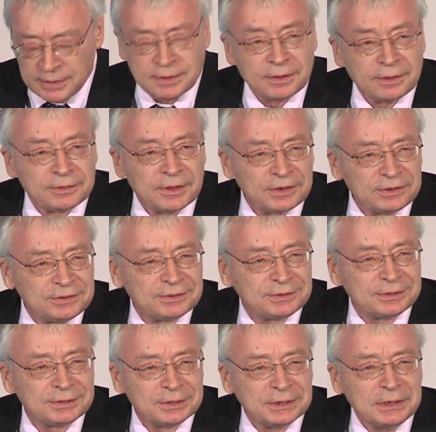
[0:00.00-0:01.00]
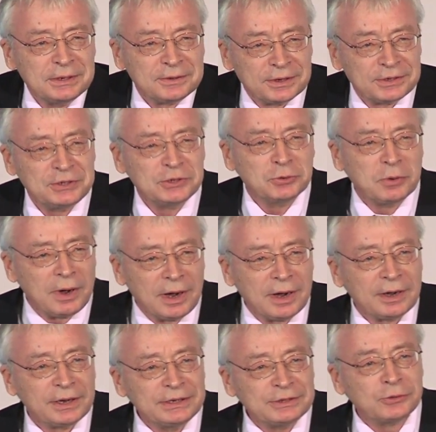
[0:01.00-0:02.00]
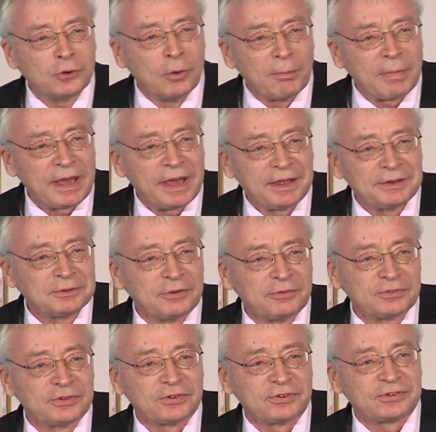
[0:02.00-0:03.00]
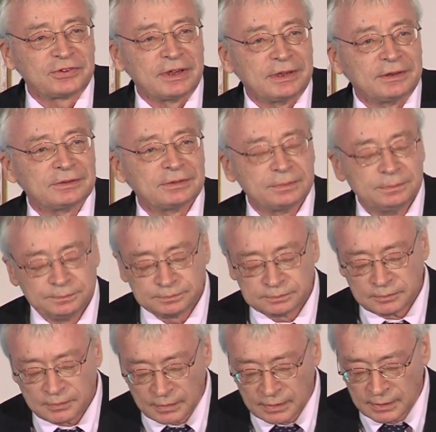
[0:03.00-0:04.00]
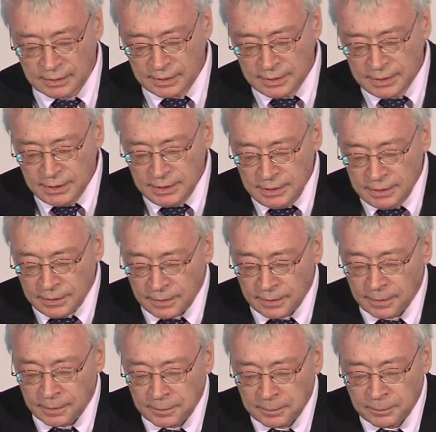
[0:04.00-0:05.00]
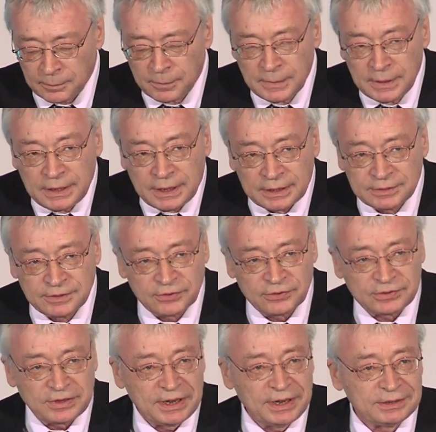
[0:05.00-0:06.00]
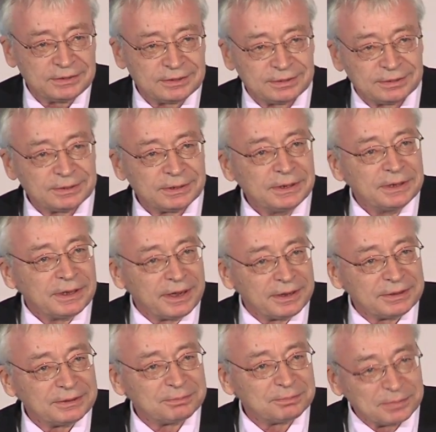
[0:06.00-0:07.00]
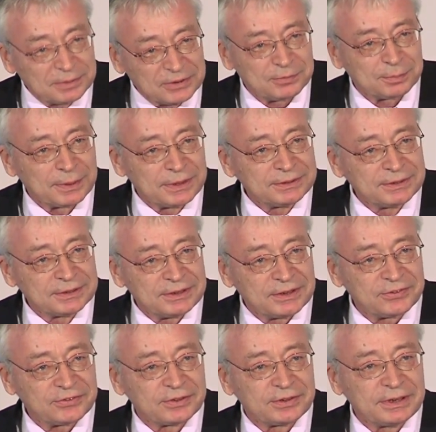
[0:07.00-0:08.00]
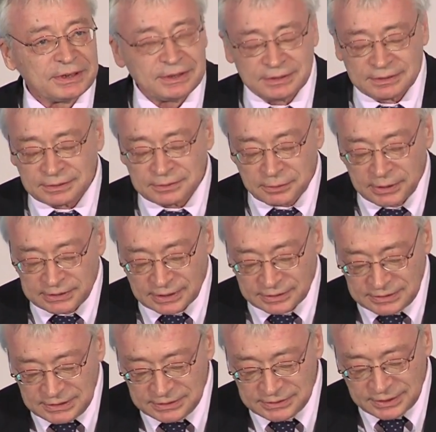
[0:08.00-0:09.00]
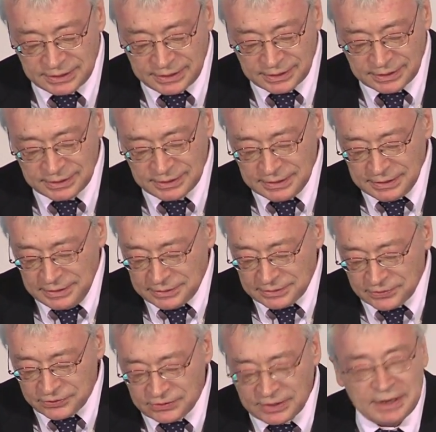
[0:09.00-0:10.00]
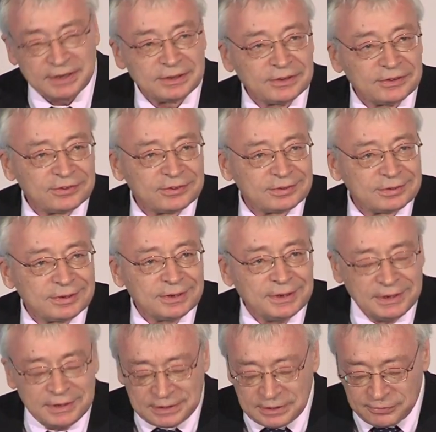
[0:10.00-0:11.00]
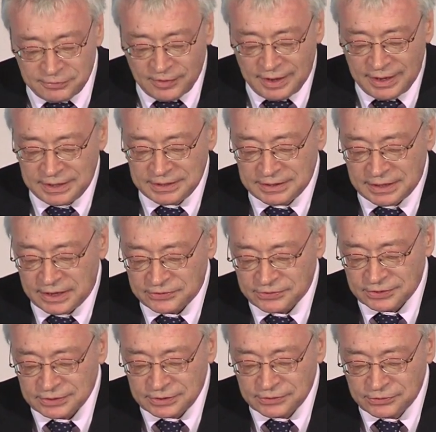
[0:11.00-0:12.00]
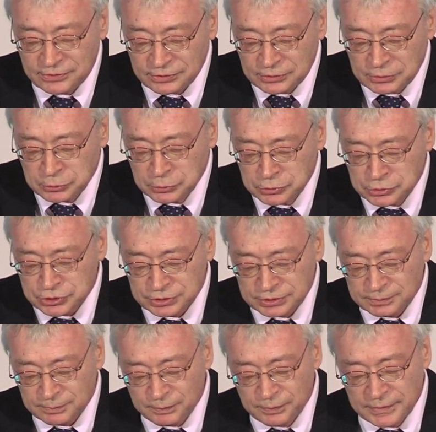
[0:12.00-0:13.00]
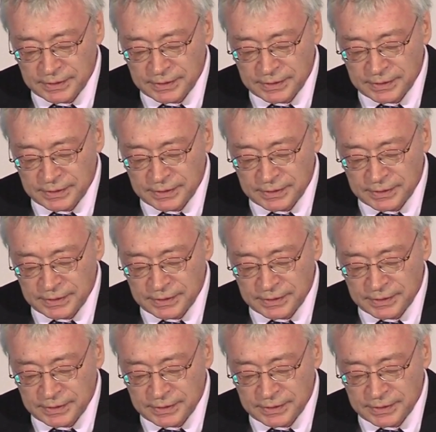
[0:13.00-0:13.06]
that you are in command of the state. And the state, I explained that yesterday in greater detail, the state is defined as an institution